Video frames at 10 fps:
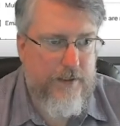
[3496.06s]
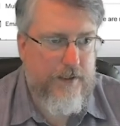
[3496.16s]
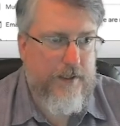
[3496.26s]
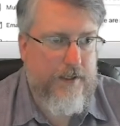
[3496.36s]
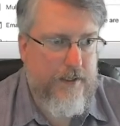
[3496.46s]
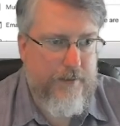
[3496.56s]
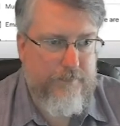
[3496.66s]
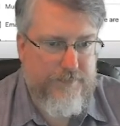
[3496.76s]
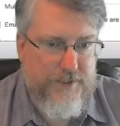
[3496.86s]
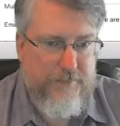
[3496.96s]
And
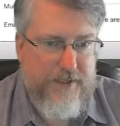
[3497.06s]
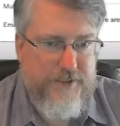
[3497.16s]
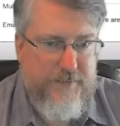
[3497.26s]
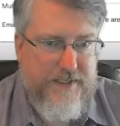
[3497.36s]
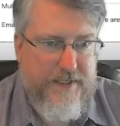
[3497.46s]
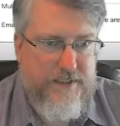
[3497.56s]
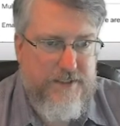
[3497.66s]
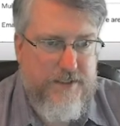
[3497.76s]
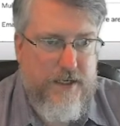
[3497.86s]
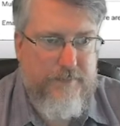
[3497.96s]
I'm dumping it to my
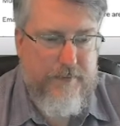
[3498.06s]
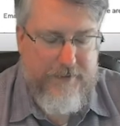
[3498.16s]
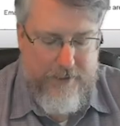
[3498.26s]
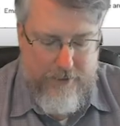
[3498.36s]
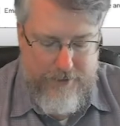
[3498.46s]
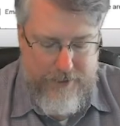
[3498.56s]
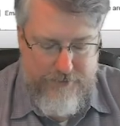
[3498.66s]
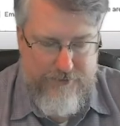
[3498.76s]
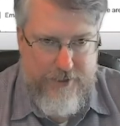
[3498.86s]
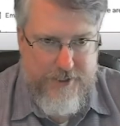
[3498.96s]
desktop. I'm going to call it
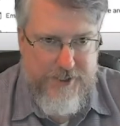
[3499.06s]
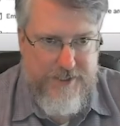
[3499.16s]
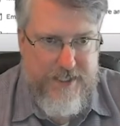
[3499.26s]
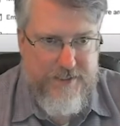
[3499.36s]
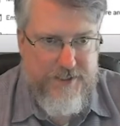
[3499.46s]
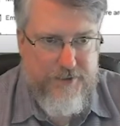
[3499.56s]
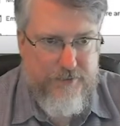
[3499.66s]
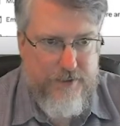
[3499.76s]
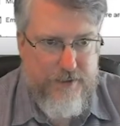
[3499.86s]
Introduction Take 2.